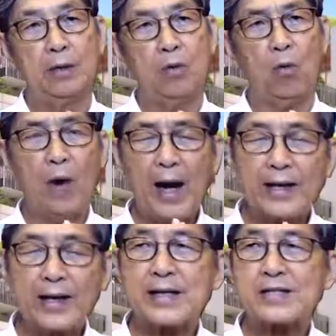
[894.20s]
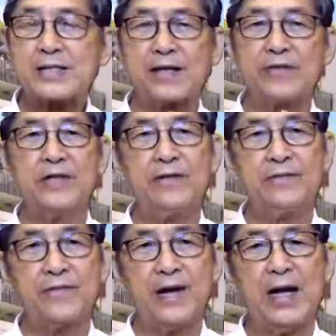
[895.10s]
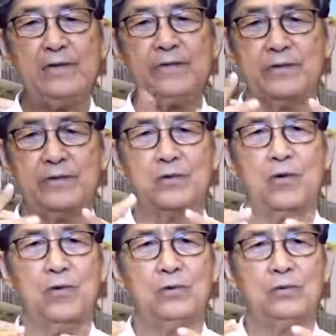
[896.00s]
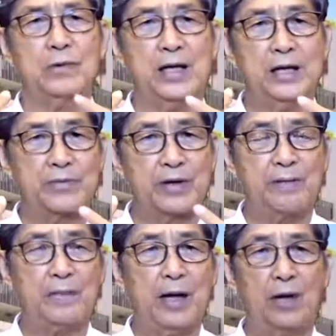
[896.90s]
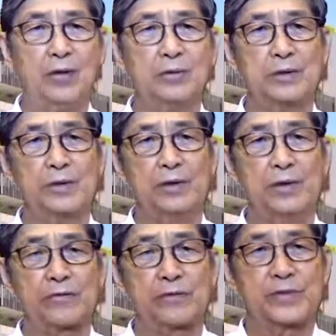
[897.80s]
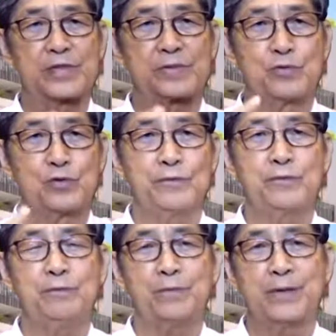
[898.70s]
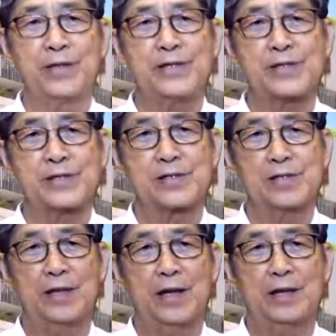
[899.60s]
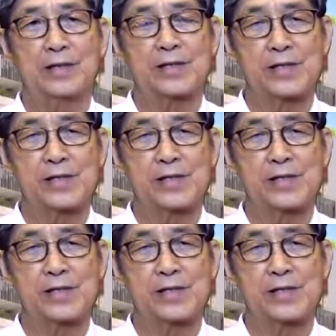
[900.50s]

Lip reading: What? At 75, you call Abraham out from this beautiful place at this